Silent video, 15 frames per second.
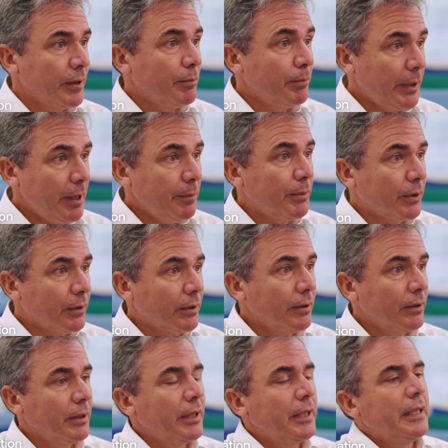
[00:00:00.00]
people
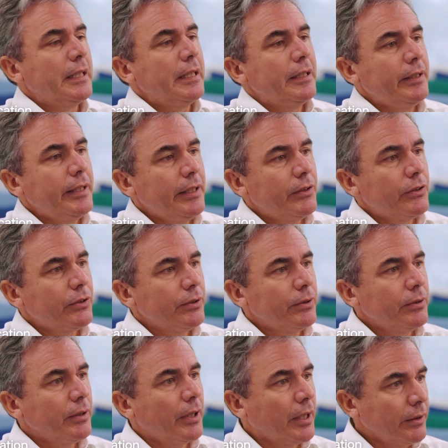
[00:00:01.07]
need
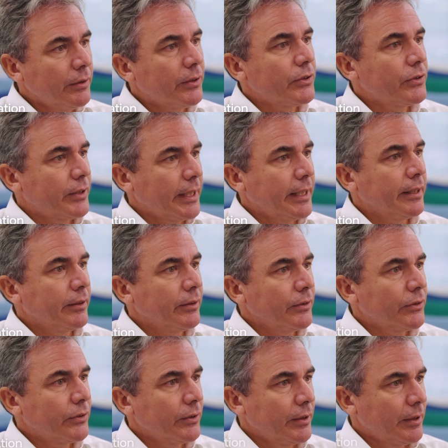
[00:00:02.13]
to
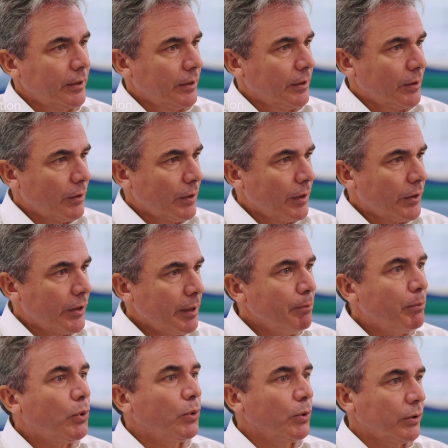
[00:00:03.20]
understand the
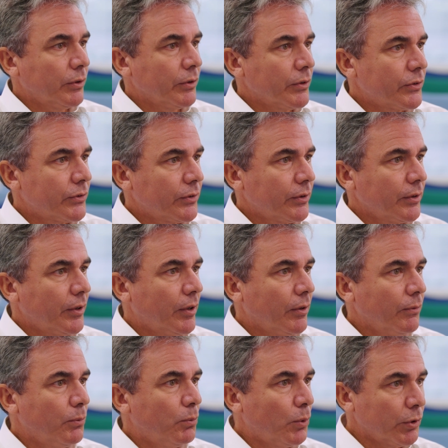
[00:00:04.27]
importance
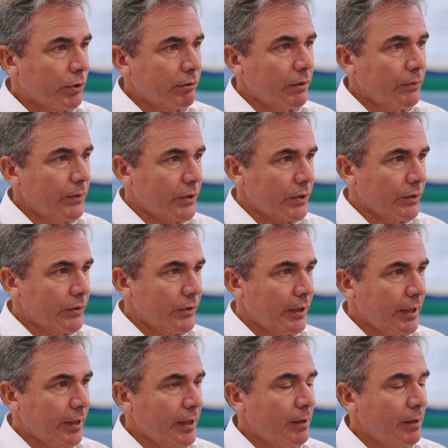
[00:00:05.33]
of water efficiency, the